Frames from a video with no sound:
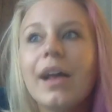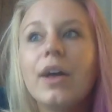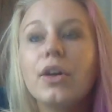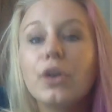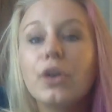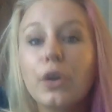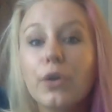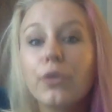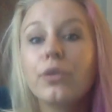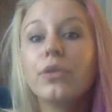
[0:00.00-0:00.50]
I'll
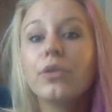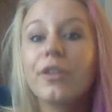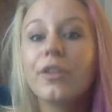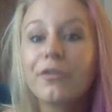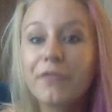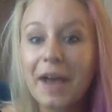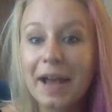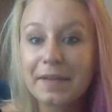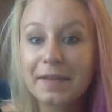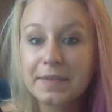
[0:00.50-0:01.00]
go through the
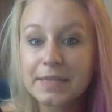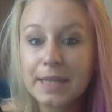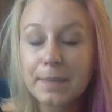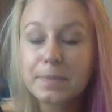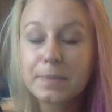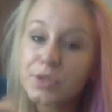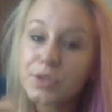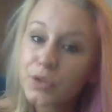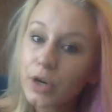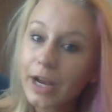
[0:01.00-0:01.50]

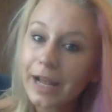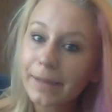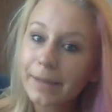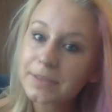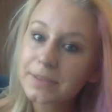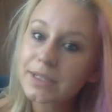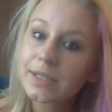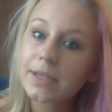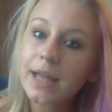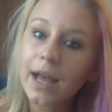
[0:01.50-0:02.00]
5-step
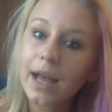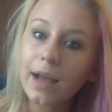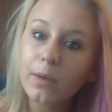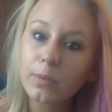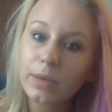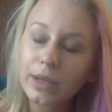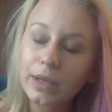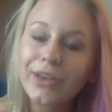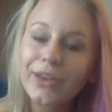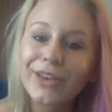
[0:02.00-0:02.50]
script that
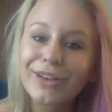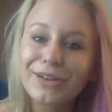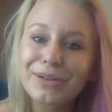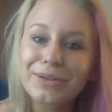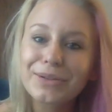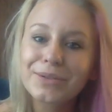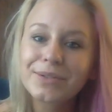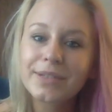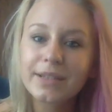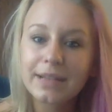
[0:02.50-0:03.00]
we
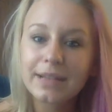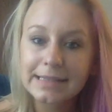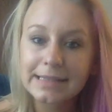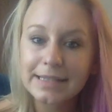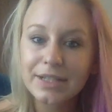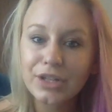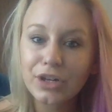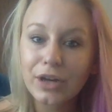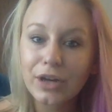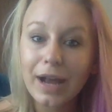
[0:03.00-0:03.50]
use, and that's
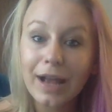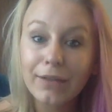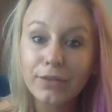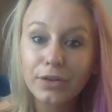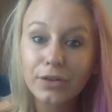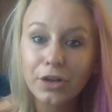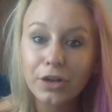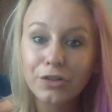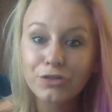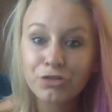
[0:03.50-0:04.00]
in your
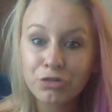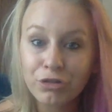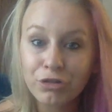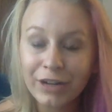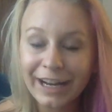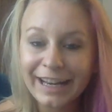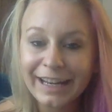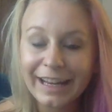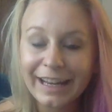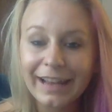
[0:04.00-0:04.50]
Evernote
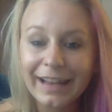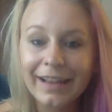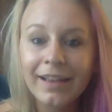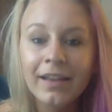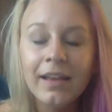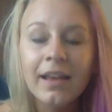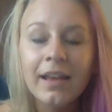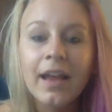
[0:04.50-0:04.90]
training,